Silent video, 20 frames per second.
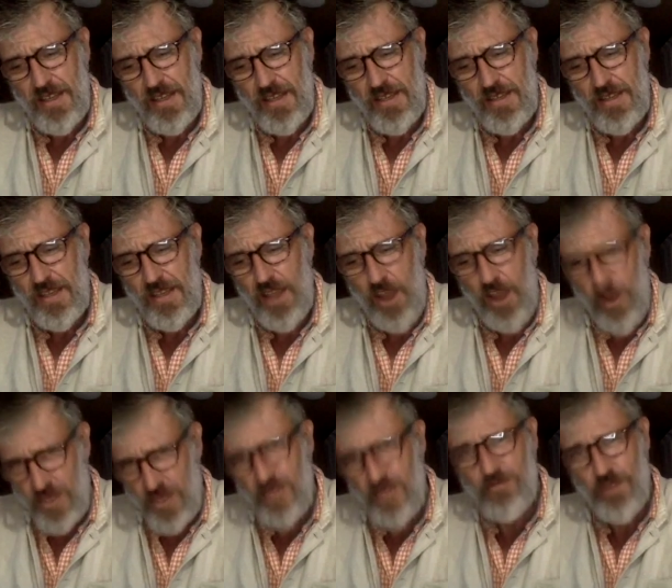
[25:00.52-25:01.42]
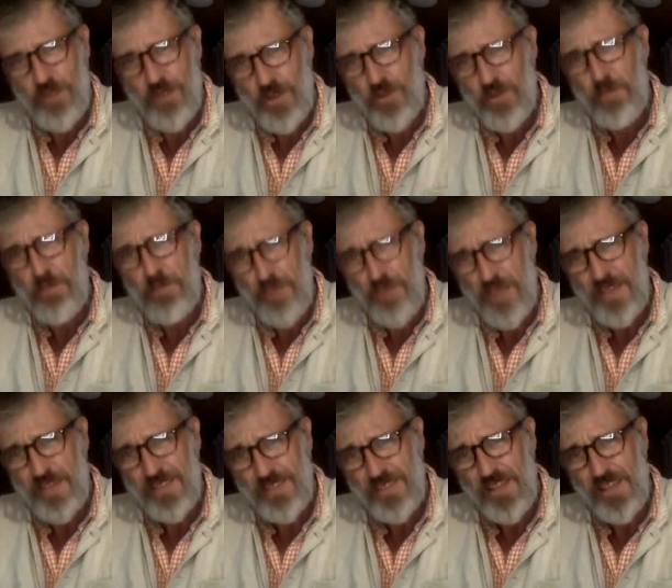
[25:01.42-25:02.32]
the only real big
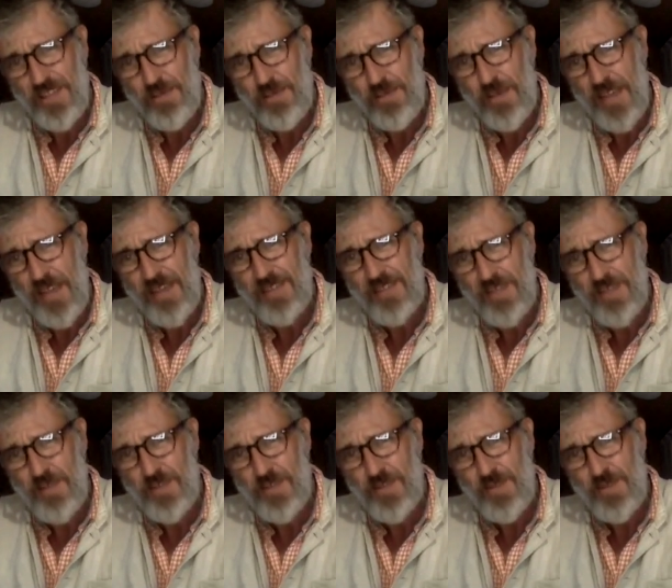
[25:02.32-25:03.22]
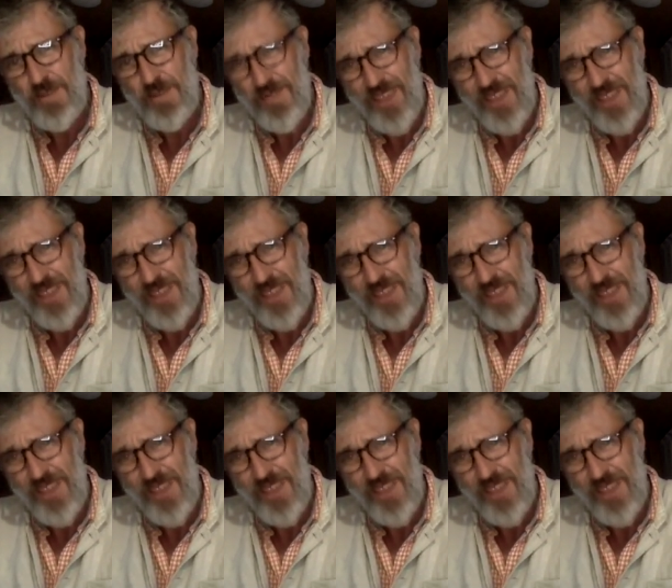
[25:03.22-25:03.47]
seismic activity we've